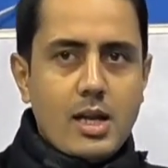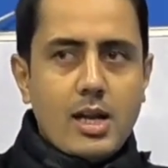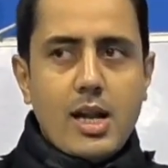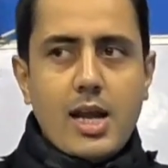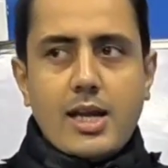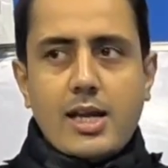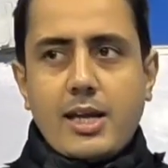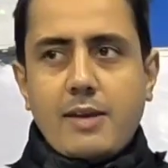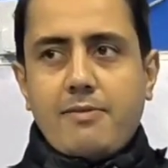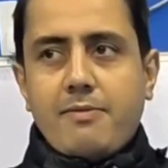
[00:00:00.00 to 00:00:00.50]

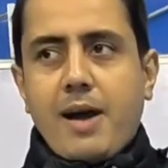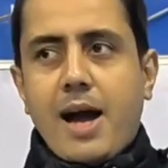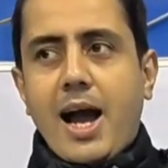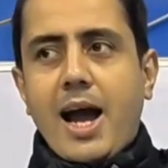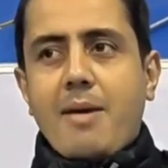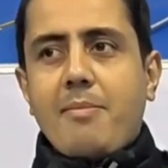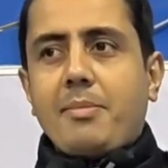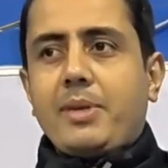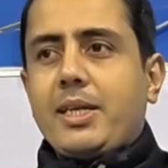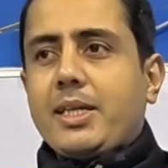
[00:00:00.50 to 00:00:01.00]
Like if
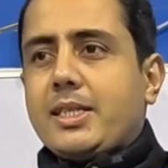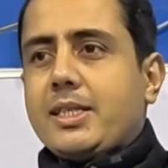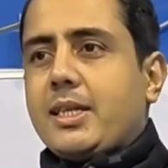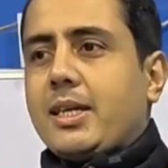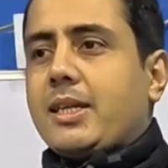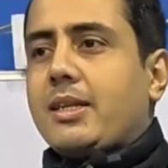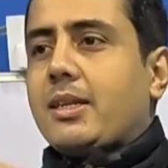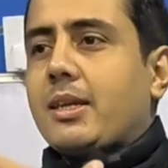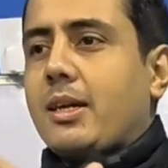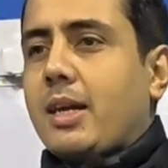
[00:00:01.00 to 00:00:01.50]
I am teaching
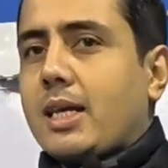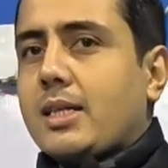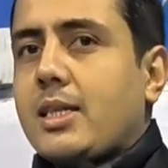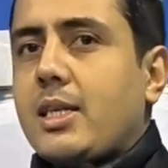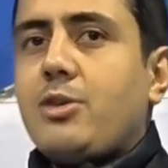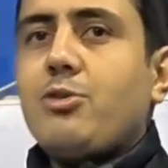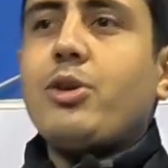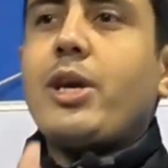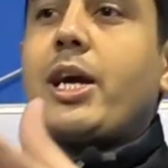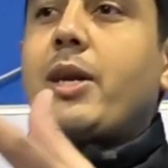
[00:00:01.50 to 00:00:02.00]
in the class
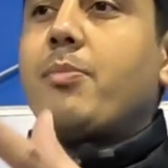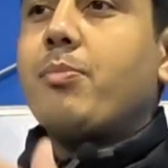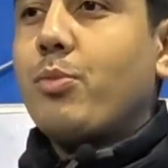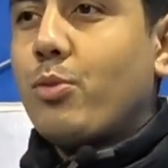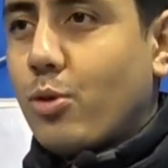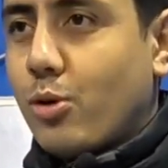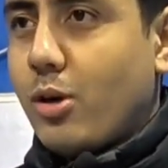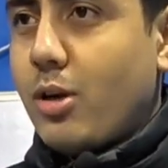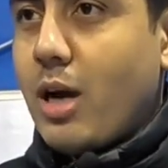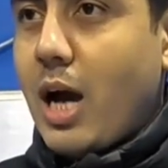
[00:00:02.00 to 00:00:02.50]
and you get
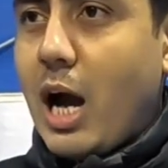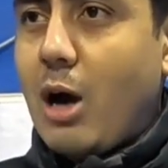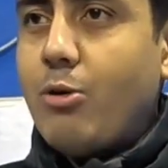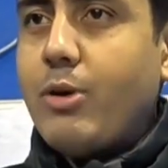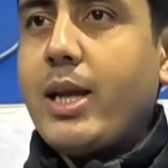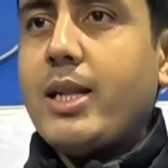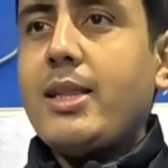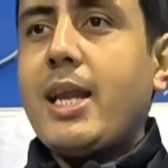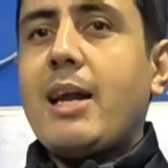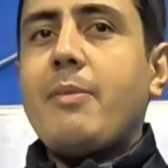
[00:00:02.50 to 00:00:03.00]
bored, how
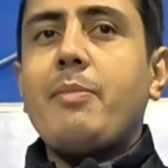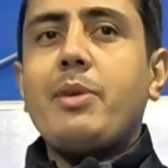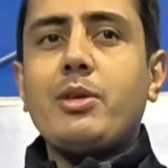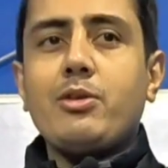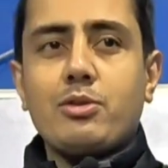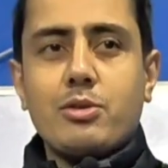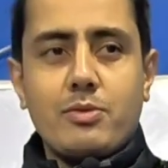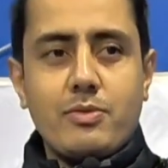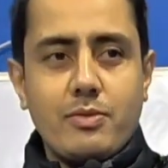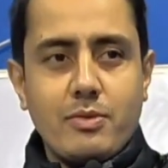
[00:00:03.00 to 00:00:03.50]
can that be
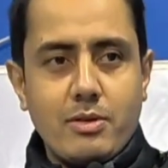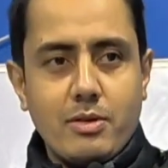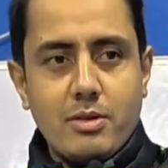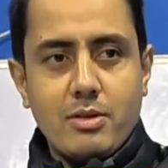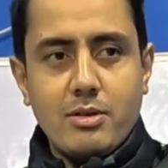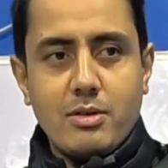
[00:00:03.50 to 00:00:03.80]
useful?